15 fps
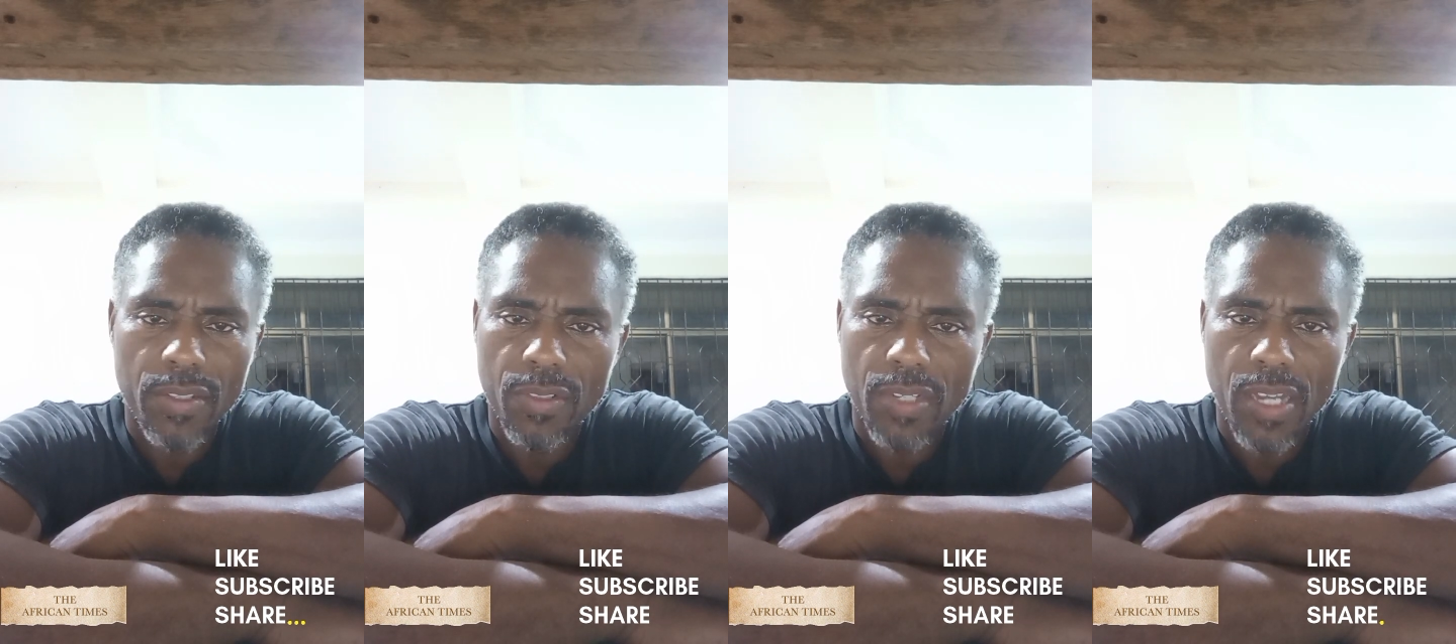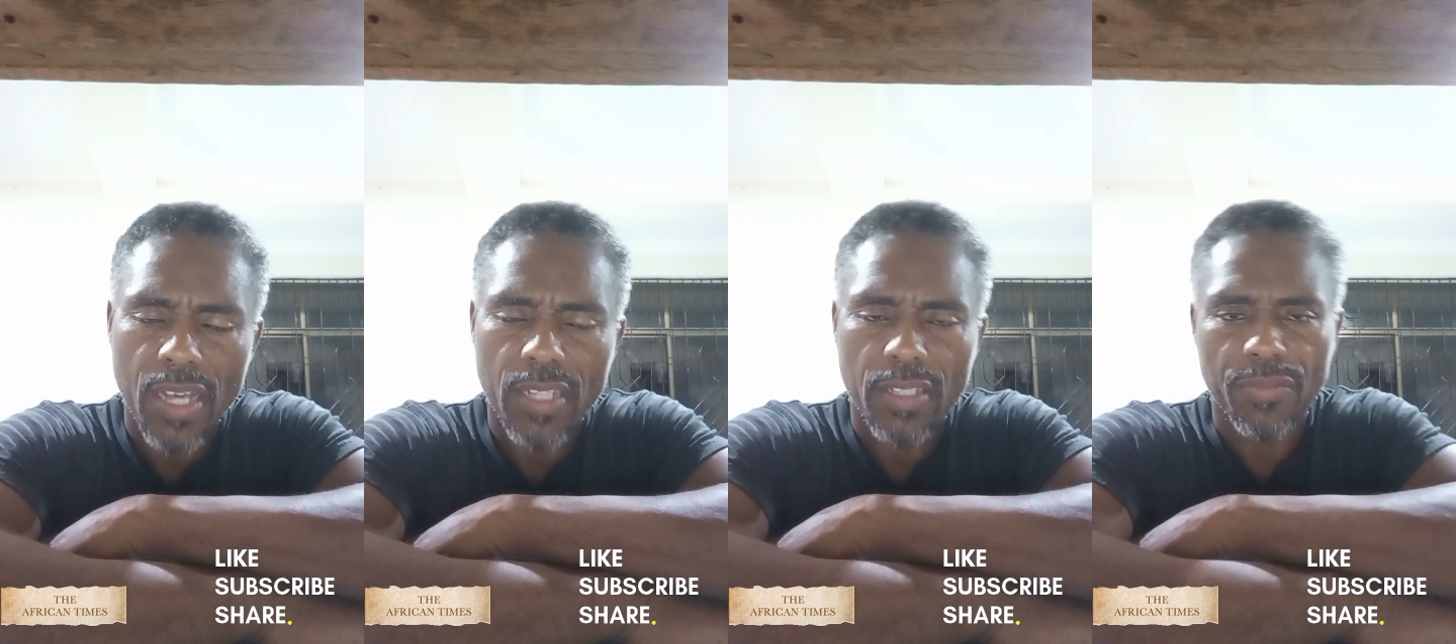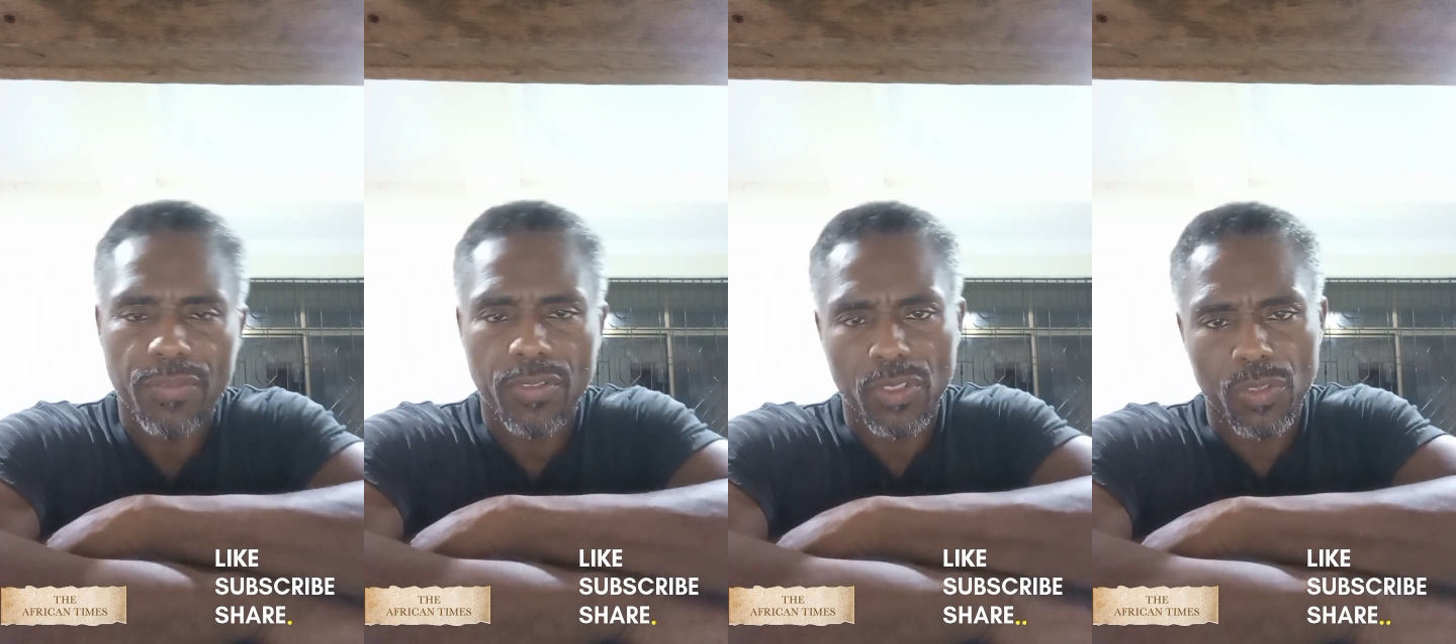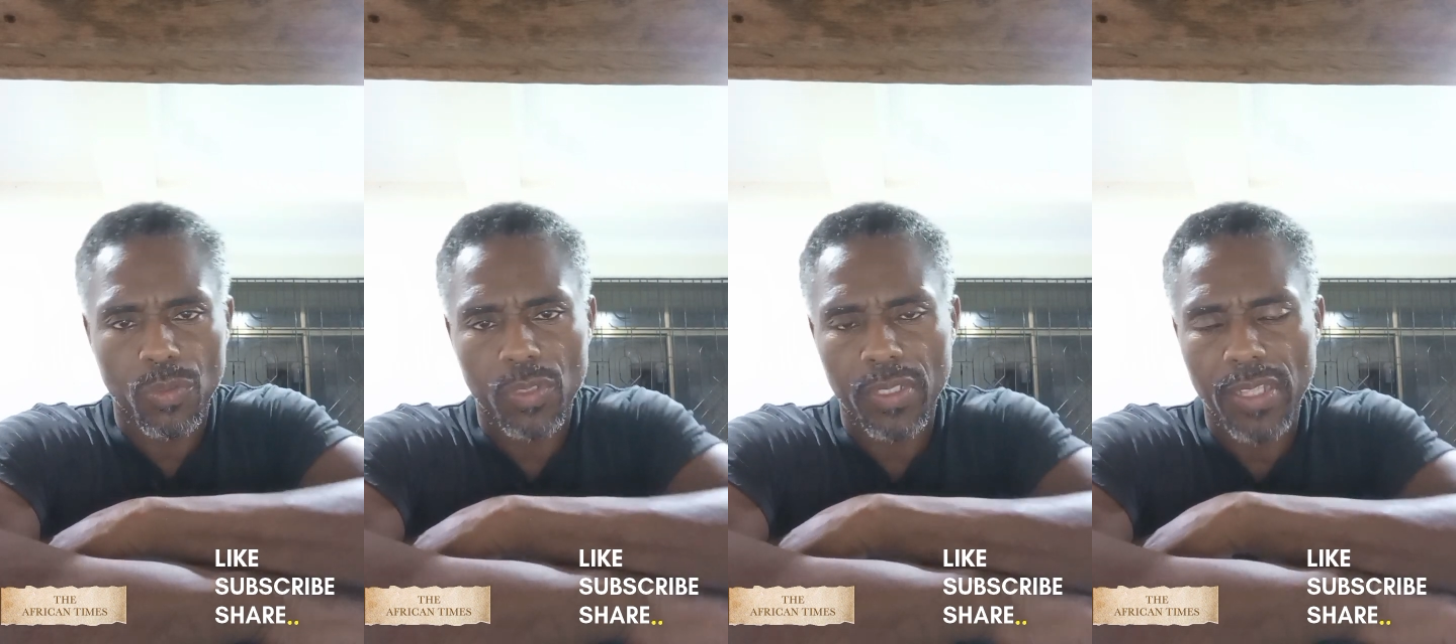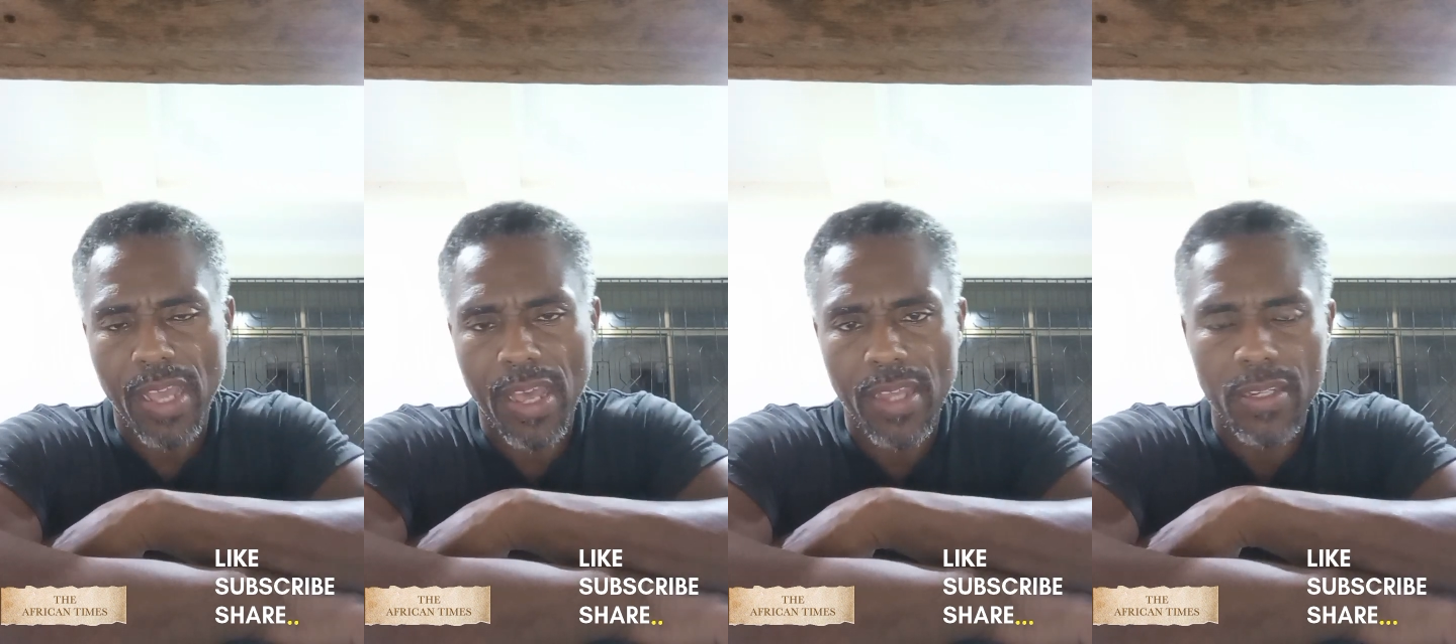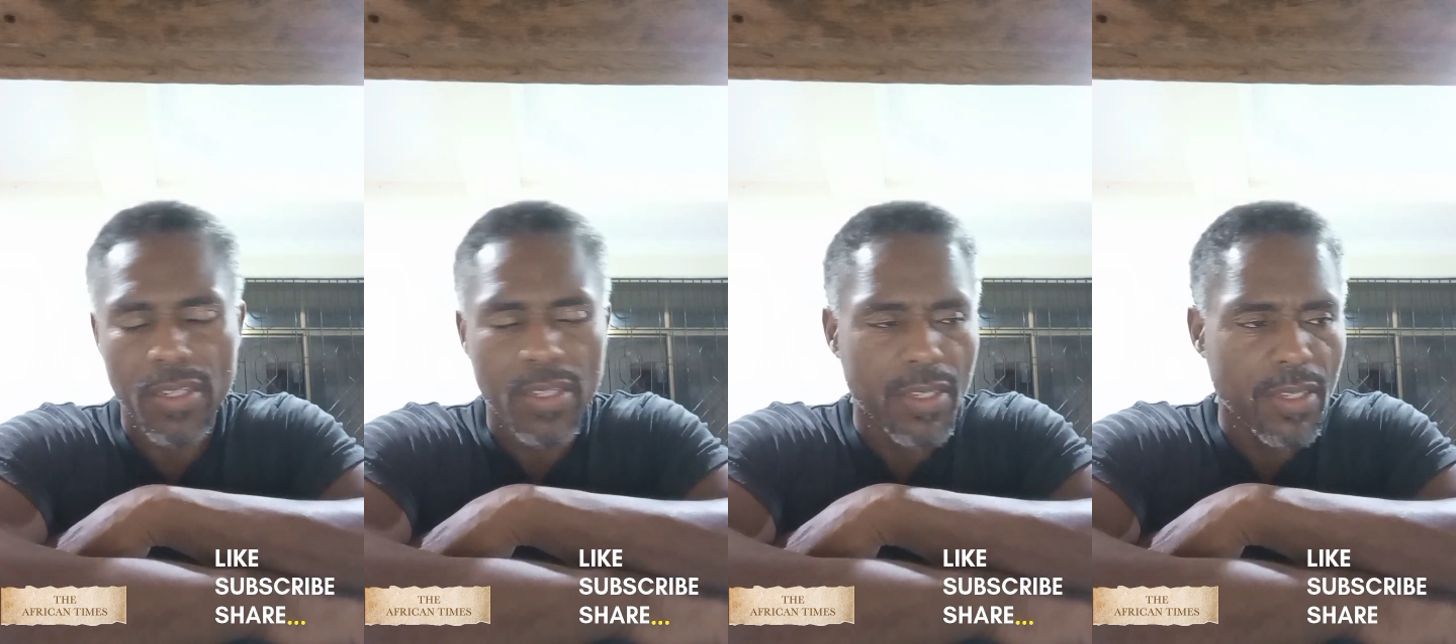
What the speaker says: and Uganda for doing that.